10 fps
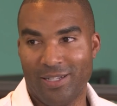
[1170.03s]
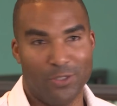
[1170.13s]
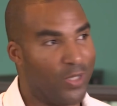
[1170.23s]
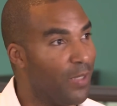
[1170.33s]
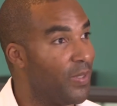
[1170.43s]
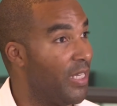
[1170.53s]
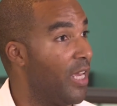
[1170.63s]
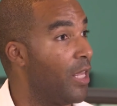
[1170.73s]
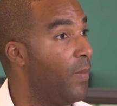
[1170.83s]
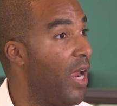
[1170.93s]
and you keep
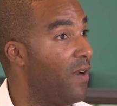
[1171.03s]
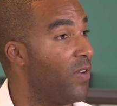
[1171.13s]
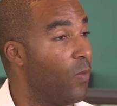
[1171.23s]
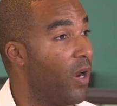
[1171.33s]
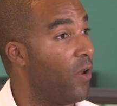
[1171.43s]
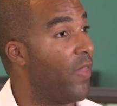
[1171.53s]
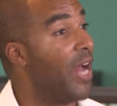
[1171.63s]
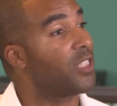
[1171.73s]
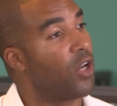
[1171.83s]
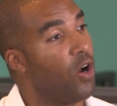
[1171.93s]
seeing them everywhere,
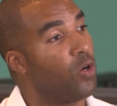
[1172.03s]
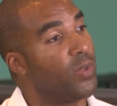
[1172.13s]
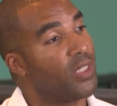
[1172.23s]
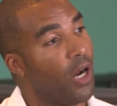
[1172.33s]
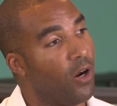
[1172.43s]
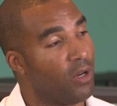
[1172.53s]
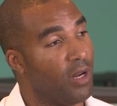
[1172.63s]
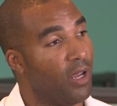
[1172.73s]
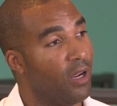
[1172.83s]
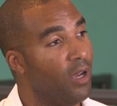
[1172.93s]
that's called
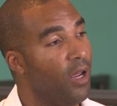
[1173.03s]
retargeting.